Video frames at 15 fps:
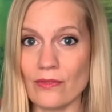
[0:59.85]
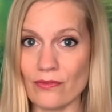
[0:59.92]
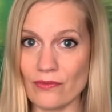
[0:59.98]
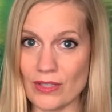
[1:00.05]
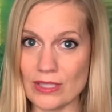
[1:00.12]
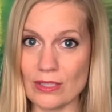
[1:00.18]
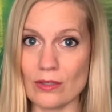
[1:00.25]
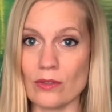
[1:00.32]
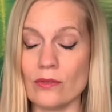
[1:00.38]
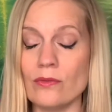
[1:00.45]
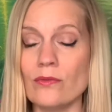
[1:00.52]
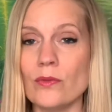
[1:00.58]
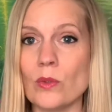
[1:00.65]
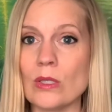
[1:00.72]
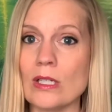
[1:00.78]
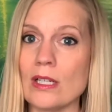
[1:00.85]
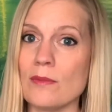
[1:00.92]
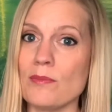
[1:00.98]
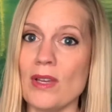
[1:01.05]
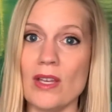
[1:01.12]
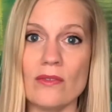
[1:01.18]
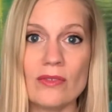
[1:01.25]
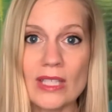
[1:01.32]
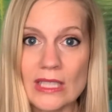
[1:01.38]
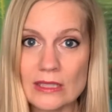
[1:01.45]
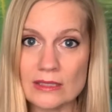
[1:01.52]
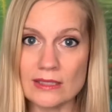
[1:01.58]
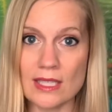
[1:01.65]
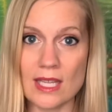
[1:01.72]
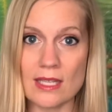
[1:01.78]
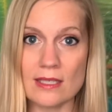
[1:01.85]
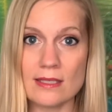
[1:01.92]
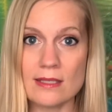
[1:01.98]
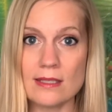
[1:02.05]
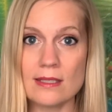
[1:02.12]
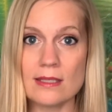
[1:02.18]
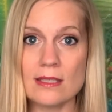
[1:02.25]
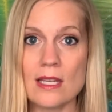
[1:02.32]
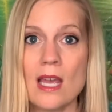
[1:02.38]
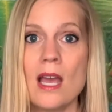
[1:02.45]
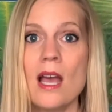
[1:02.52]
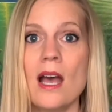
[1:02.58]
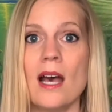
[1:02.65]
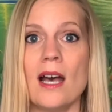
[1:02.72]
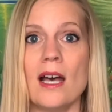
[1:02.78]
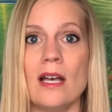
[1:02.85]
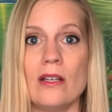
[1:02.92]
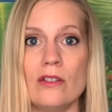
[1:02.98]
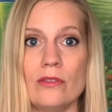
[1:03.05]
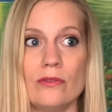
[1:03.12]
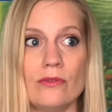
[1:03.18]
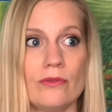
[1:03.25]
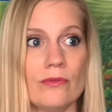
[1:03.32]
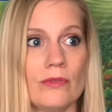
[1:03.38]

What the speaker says: physical form of illness, of